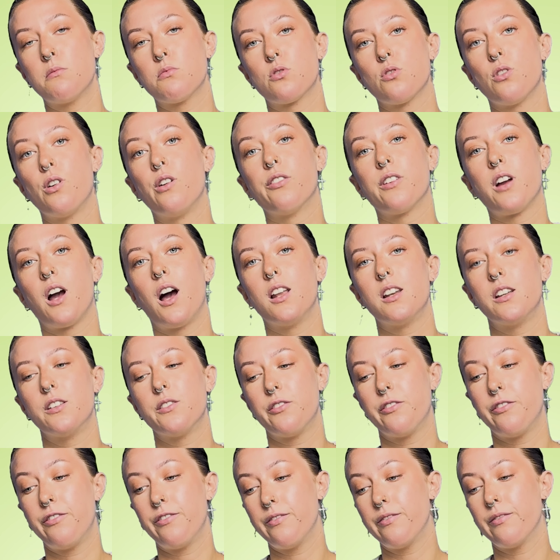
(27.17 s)
sort of coloured
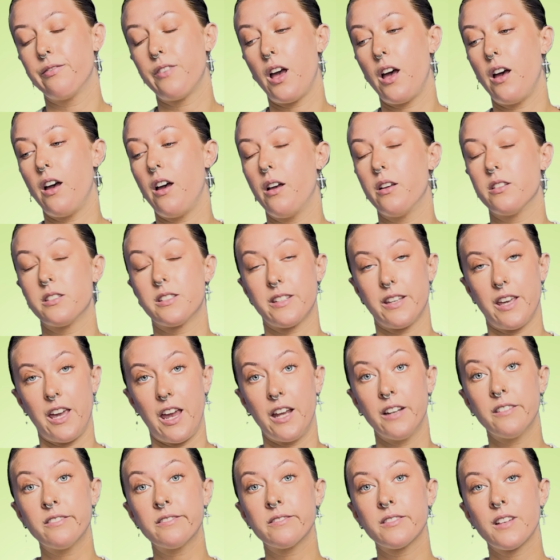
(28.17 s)

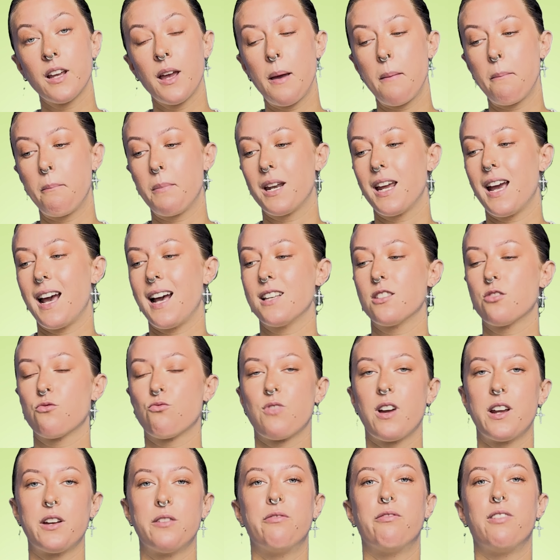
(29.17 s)
skin, but it has
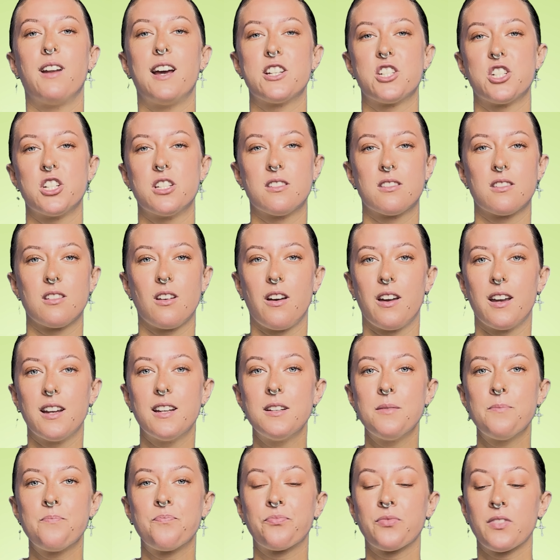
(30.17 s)
red flesh inside.